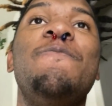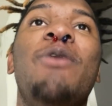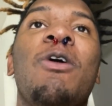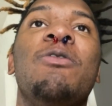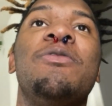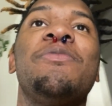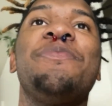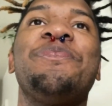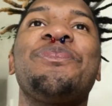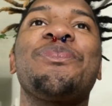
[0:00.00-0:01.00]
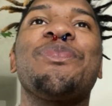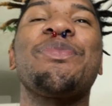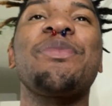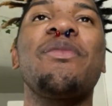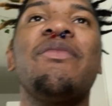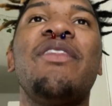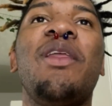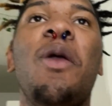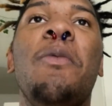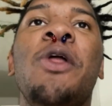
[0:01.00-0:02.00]
Bro,
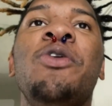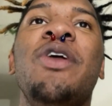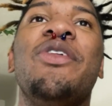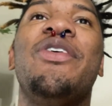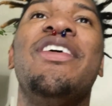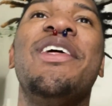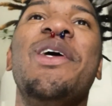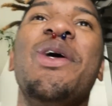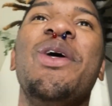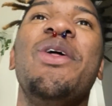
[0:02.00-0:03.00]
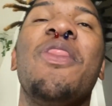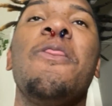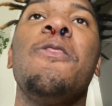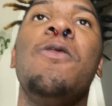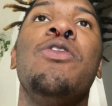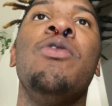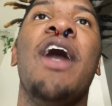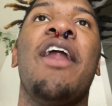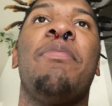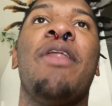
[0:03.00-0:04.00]
then you you
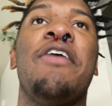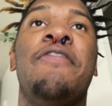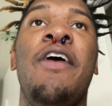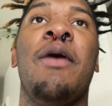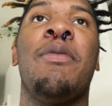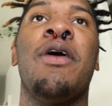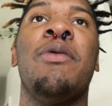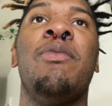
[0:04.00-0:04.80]
gotta play fair, bro.